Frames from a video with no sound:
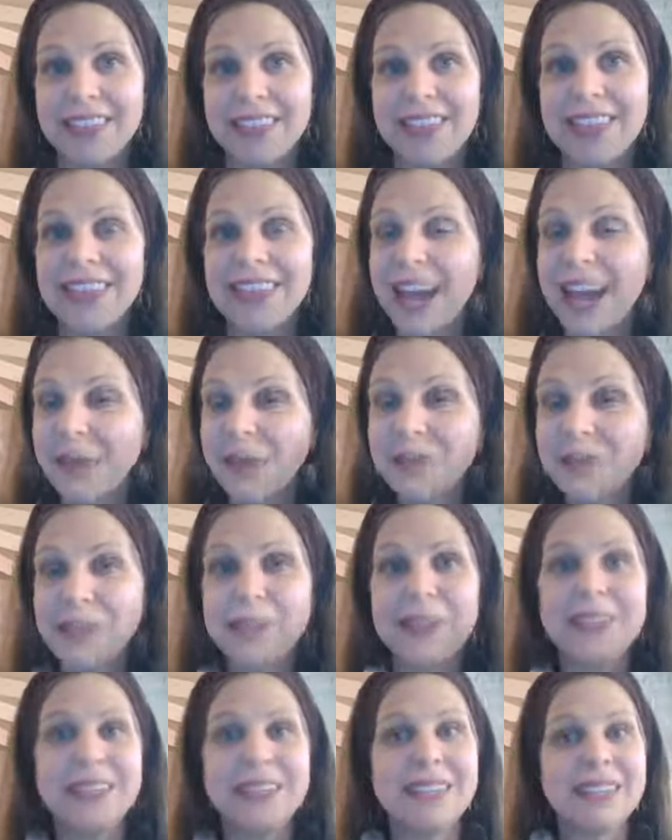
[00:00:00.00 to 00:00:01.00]
This time of
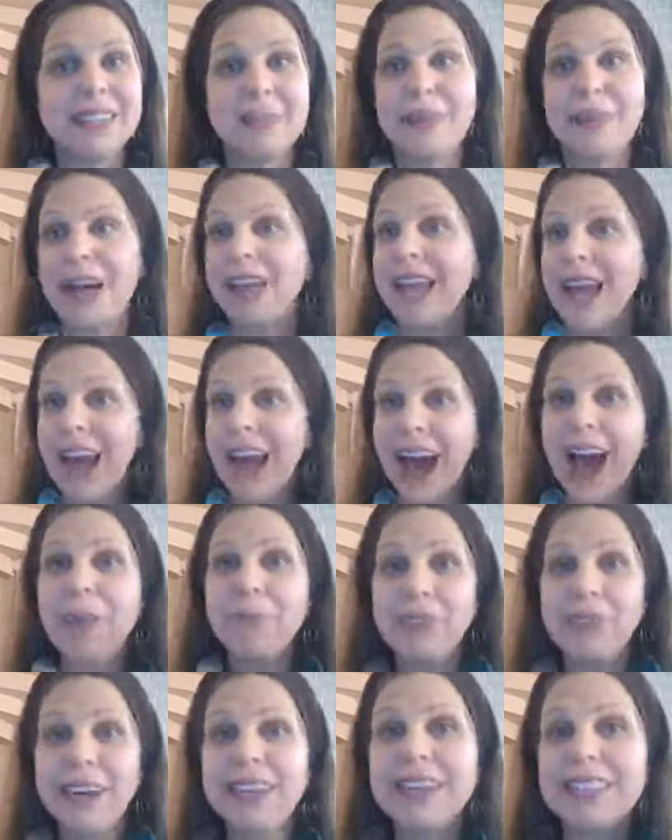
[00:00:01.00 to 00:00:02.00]
repentance is about,
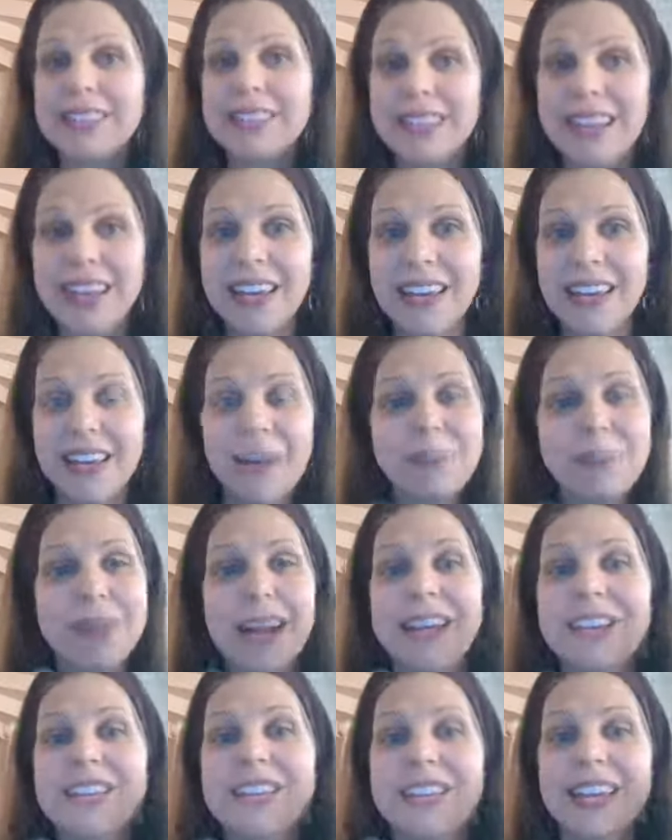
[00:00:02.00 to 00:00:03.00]
I'm going to see it. I'm
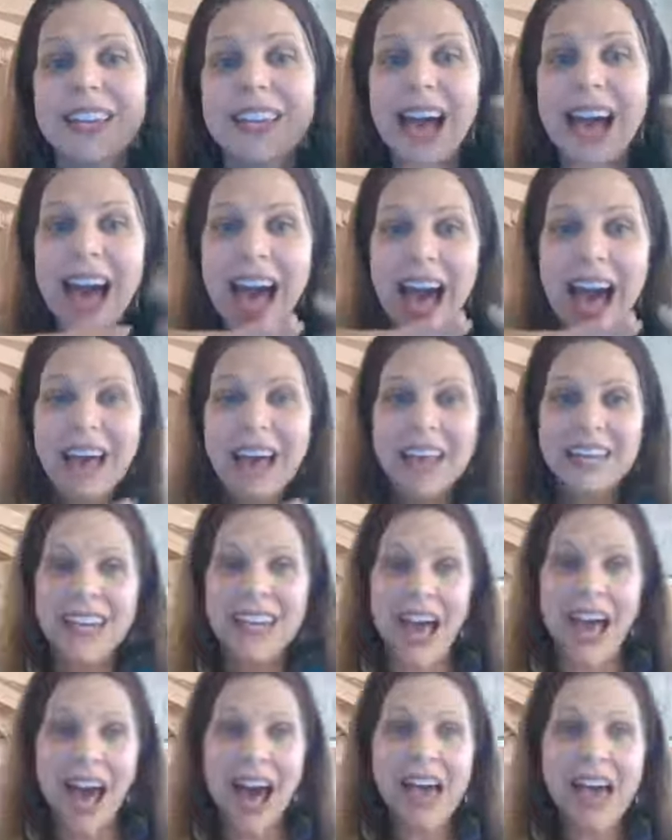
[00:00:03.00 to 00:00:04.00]
not just going to
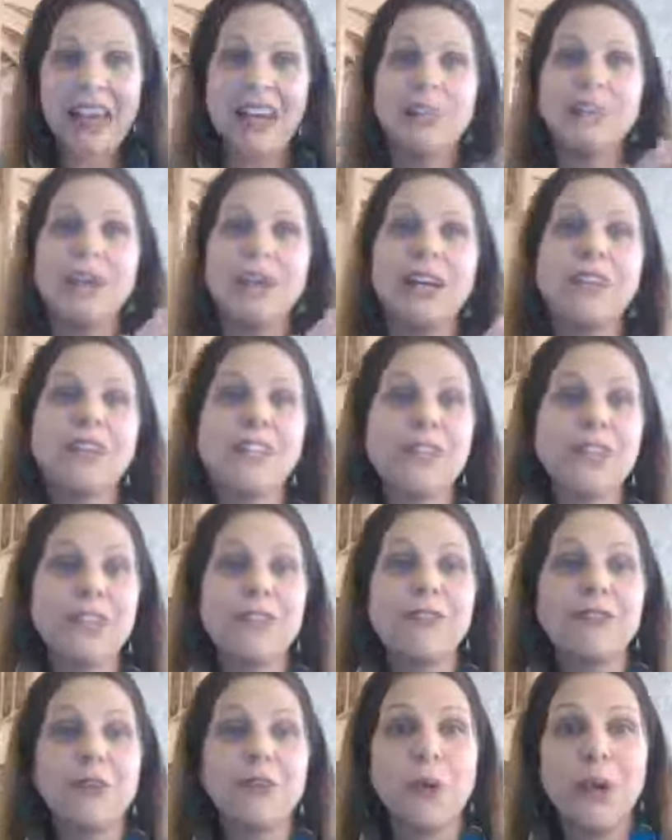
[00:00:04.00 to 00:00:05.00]
hachna'ad. I'm not just going
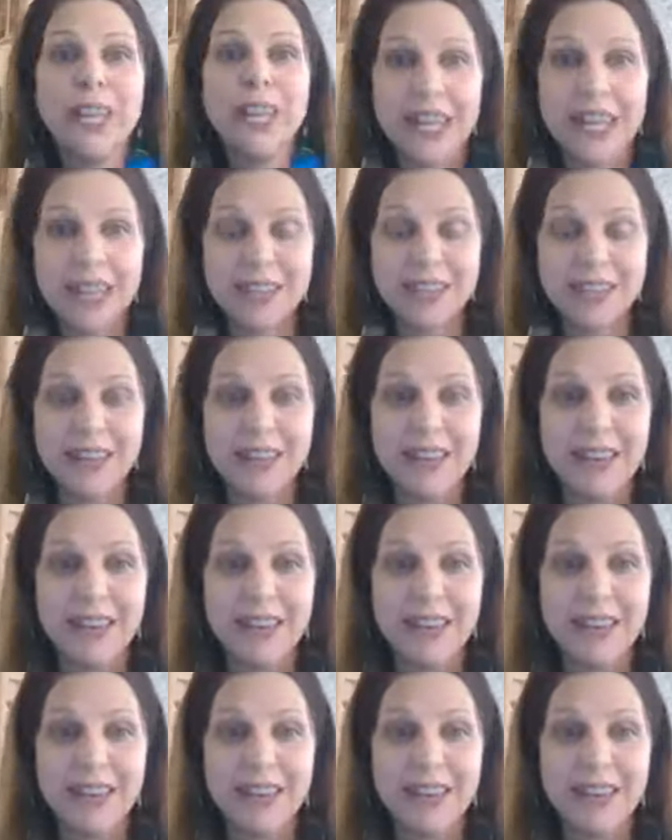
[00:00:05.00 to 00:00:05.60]
to avoid it.